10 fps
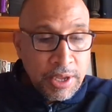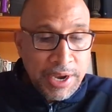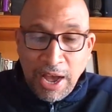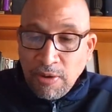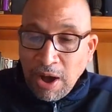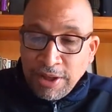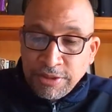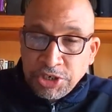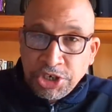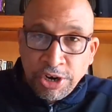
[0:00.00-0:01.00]
Now, on
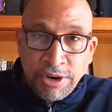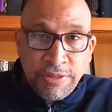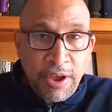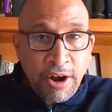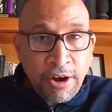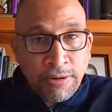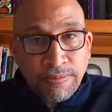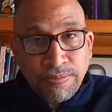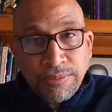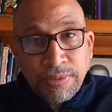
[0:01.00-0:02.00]
the journey there,
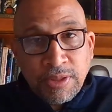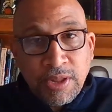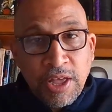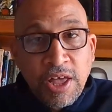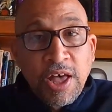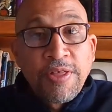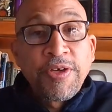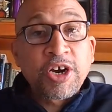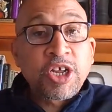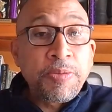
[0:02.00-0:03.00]

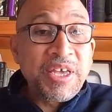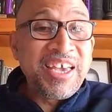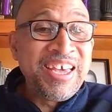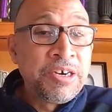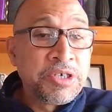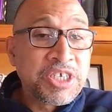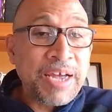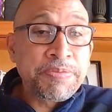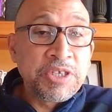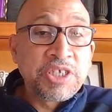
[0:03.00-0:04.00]
they're going to be
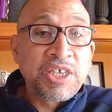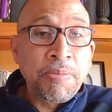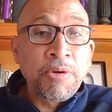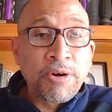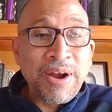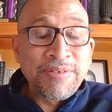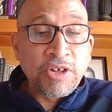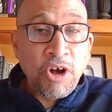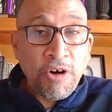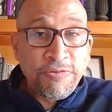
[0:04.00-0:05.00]
intercepted somewhere around the
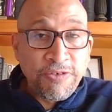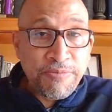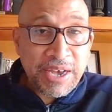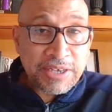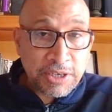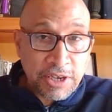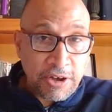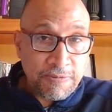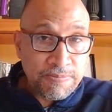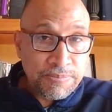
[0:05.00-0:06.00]
Gulf of Mexico.